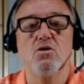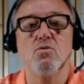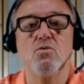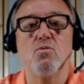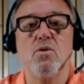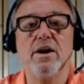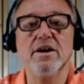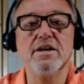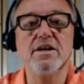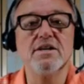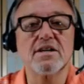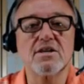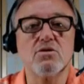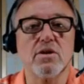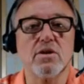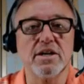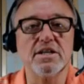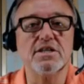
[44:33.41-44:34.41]
What are you
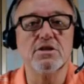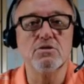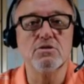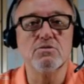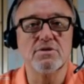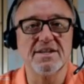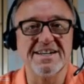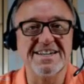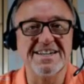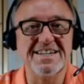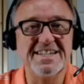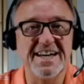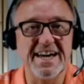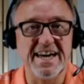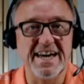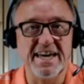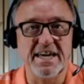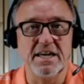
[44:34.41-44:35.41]
going to do
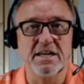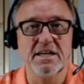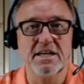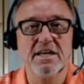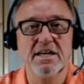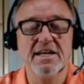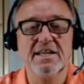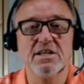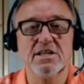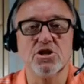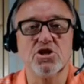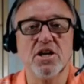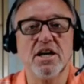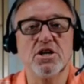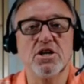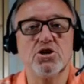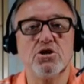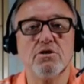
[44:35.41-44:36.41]
today to
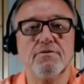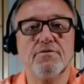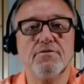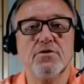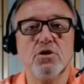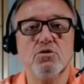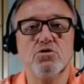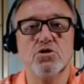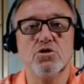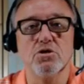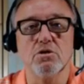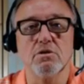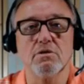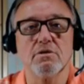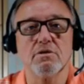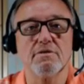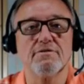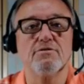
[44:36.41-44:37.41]
change your future
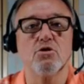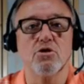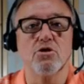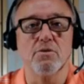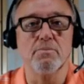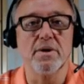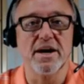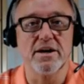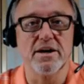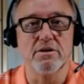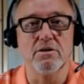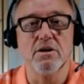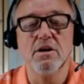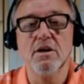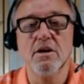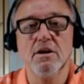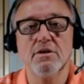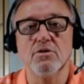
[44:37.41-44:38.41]
for the better?
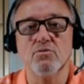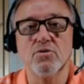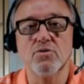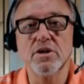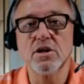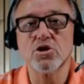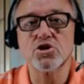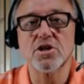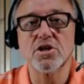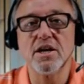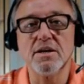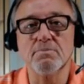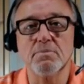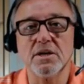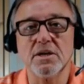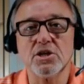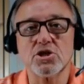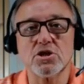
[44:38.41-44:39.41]
The real estate
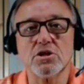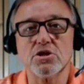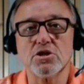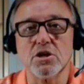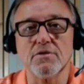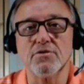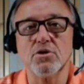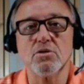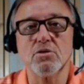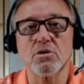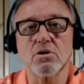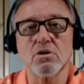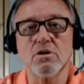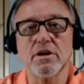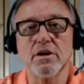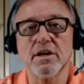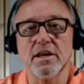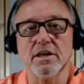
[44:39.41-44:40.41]
business, if you'll
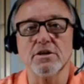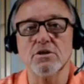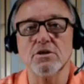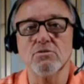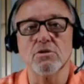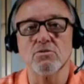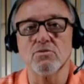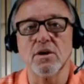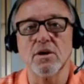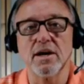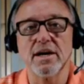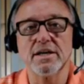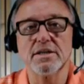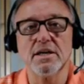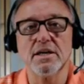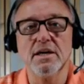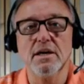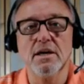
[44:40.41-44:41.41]
learn it and do it
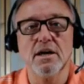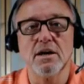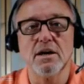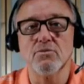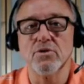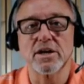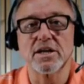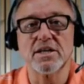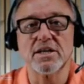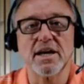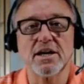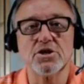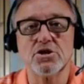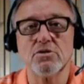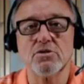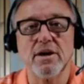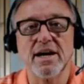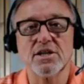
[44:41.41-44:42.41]
right, recognize
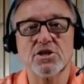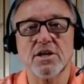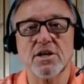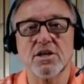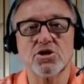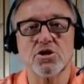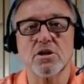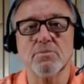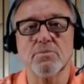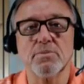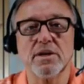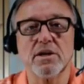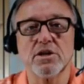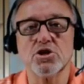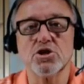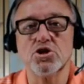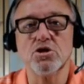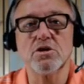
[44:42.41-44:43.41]
your assets and
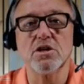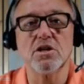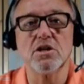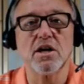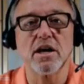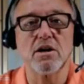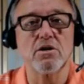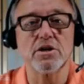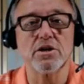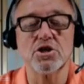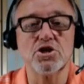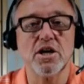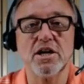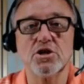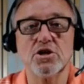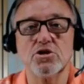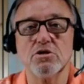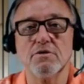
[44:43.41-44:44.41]
abilities, you can not only
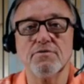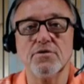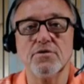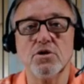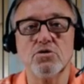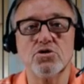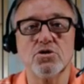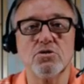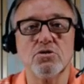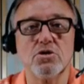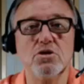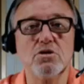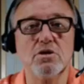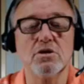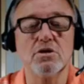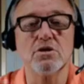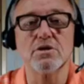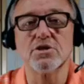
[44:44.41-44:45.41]
change your future, you
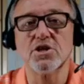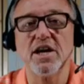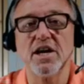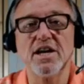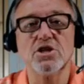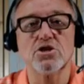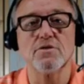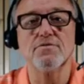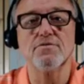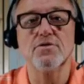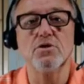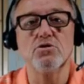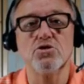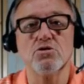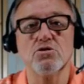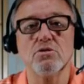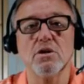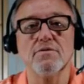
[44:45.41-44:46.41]
can change the
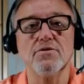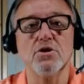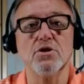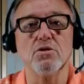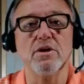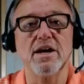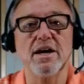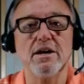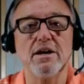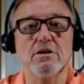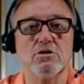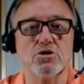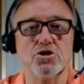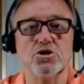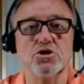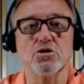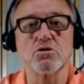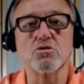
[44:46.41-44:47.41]
future of your
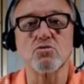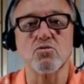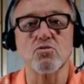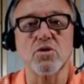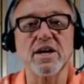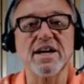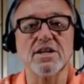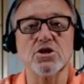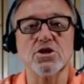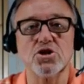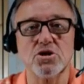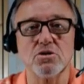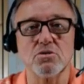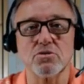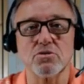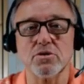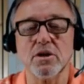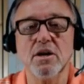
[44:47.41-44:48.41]
heirs, your
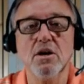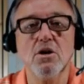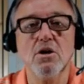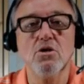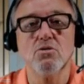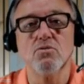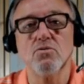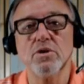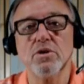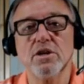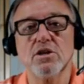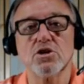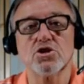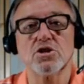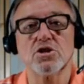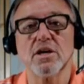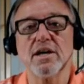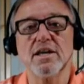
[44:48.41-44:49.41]
grandchildren. Real
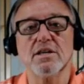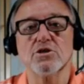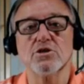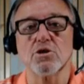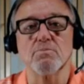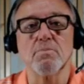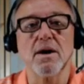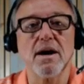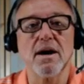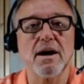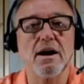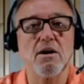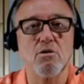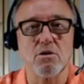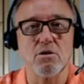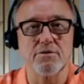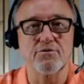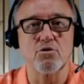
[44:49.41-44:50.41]
estate is a
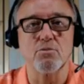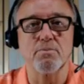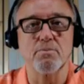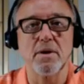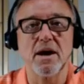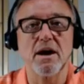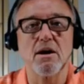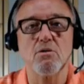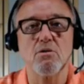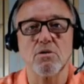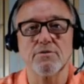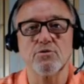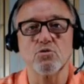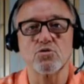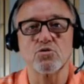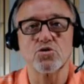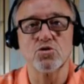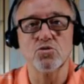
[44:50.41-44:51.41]
powerful,
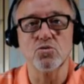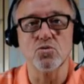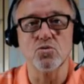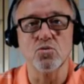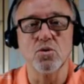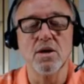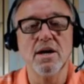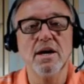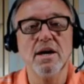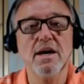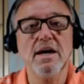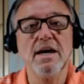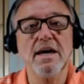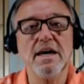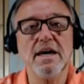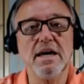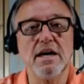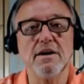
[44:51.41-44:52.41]
powerful tool
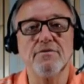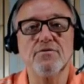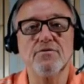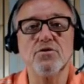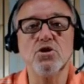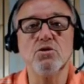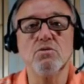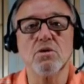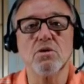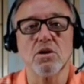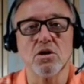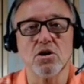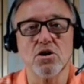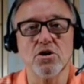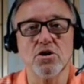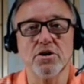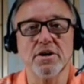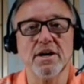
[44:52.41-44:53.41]
if you
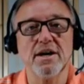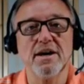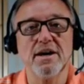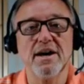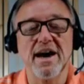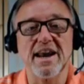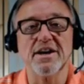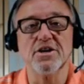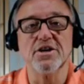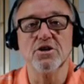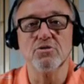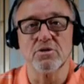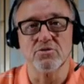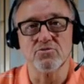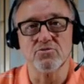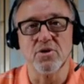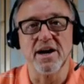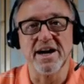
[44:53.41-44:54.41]
learn how to do
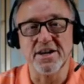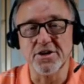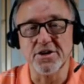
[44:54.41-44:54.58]
it right.